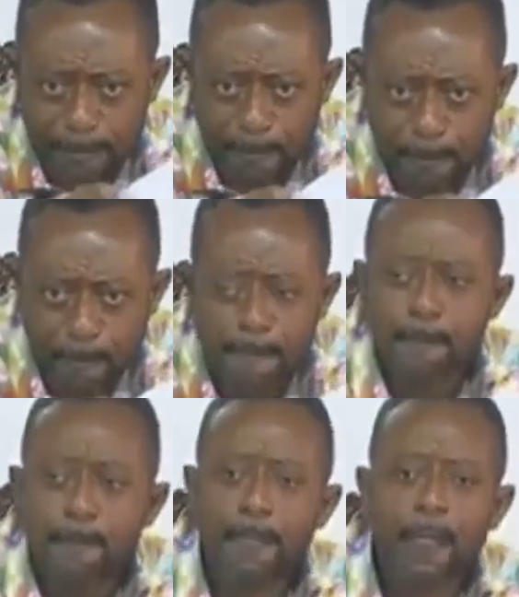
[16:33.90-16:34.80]
I want to
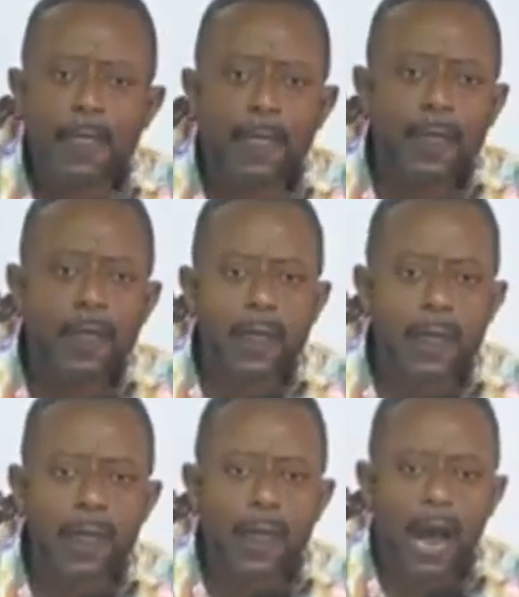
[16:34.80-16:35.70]
prove something to you,
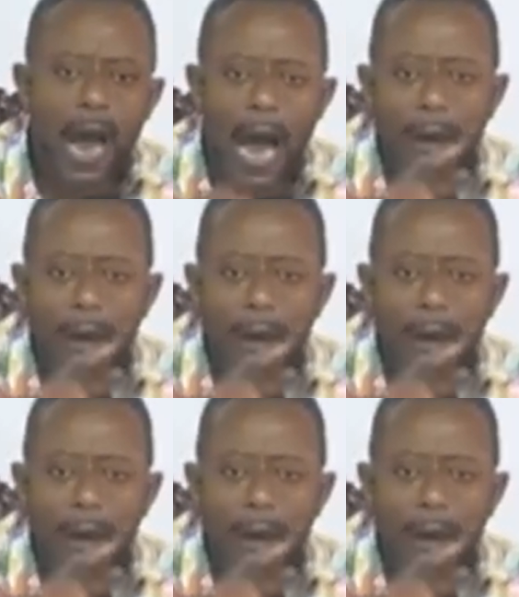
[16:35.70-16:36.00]
for you to know